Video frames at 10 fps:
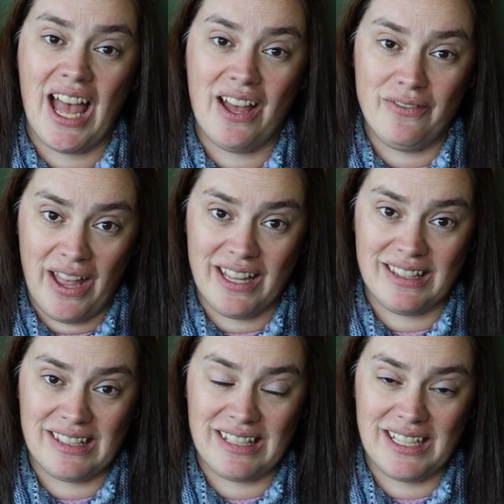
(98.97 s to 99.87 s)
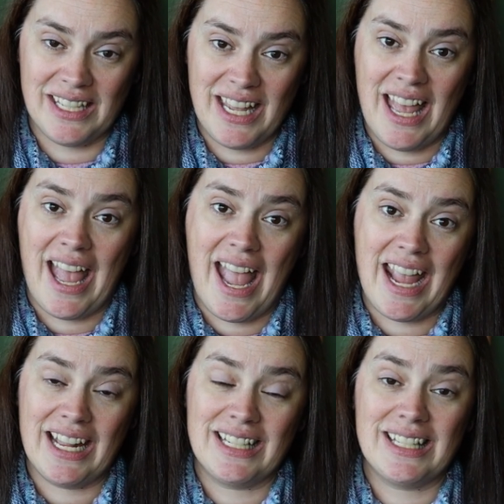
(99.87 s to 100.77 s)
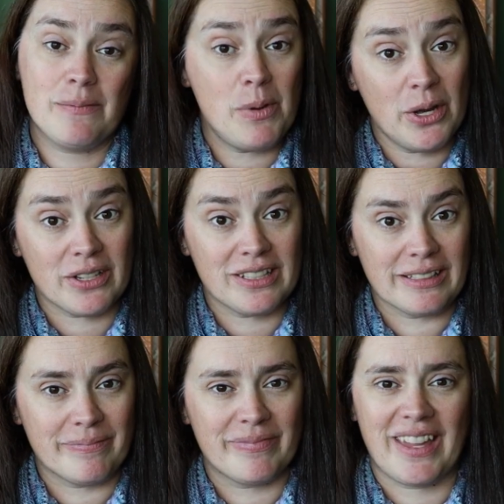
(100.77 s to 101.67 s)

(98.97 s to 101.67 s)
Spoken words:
events, and some books.